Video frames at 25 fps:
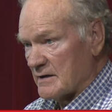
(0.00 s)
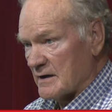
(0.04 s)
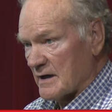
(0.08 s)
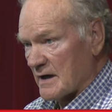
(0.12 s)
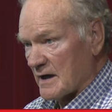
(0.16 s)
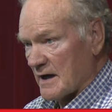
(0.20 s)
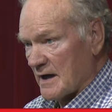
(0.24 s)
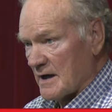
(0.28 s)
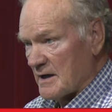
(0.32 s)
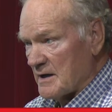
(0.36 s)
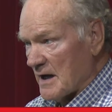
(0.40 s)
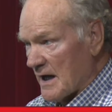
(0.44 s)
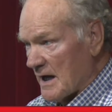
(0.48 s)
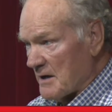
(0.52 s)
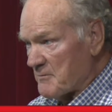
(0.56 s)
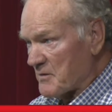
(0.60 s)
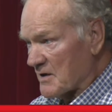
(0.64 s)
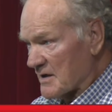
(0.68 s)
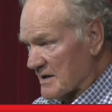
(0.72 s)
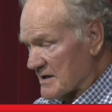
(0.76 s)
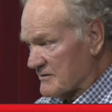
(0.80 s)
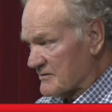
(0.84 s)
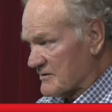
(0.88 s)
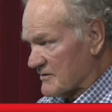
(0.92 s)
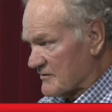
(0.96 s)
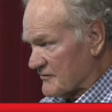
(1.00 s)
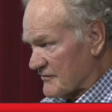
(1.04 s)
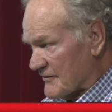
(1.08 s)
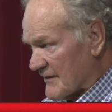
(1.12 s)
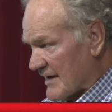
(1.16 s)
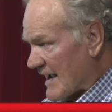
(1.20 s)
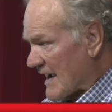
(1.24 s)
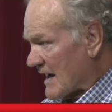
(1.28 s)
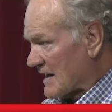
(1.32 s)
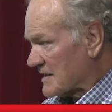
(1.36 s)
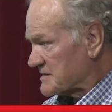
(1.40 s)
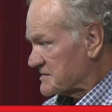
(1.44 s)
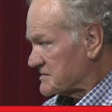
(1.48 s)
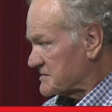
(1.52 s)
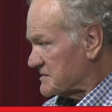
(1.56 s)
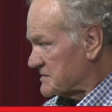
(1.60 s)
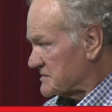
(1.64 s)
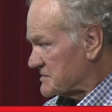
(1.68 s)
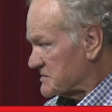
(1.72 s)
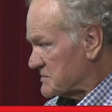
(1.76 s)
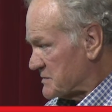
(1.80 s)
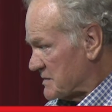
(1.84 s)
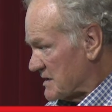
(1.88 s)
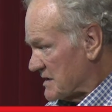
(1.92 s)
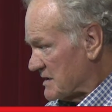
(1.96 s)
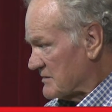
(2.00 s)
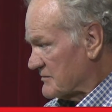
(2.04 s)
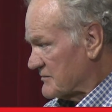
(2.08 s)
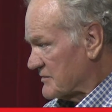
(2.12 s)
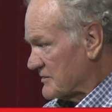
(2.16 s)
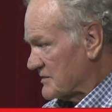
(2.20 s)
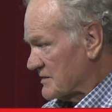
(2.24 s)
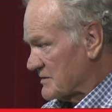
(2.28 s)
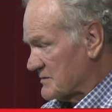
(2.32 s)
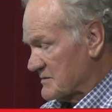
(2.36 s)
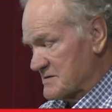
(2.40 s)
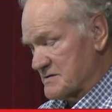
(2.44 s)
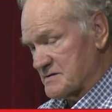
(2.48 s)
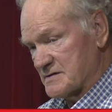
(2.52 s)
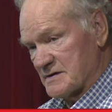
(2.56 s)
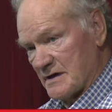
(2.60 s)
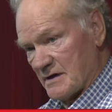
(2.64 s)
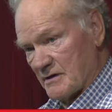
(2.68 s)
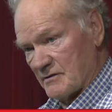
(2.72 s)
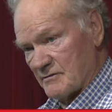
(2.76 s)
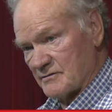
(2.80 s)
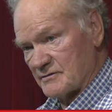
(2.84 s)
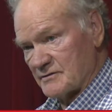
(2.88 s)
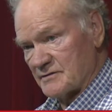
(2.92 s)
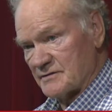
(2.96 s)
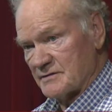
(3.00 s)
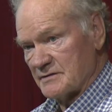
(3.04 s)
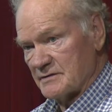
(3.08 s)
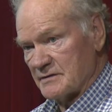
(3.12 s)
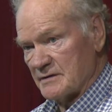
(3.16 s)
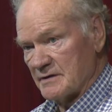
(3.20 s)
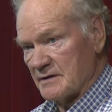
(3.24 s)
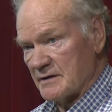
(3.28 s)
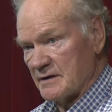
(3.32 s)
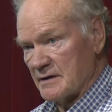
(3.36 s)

I, I believe the facts speak for themselves.